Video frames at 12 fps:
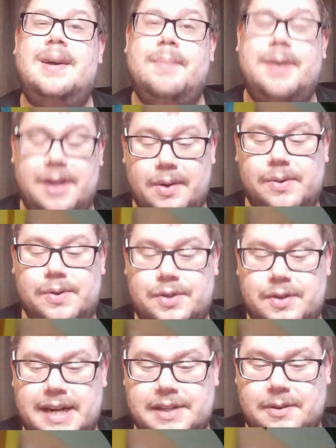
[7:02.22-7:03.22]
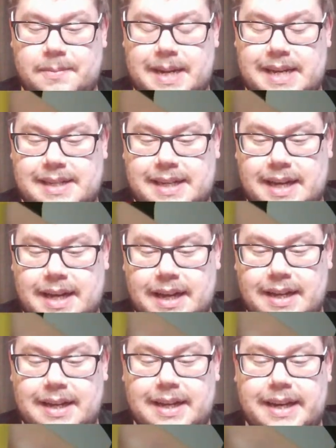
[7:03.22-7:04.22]
but no ultra rares or better.
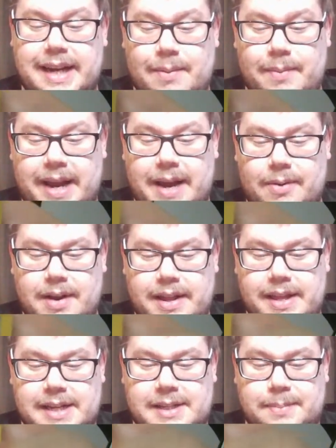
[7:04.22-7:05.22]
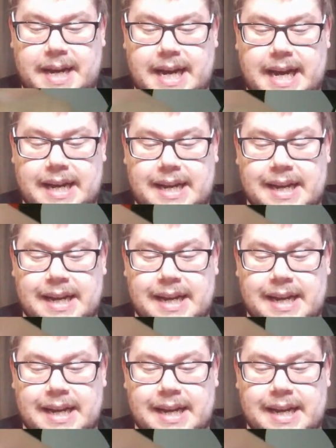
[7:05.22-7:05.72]
Can we get one in this pack?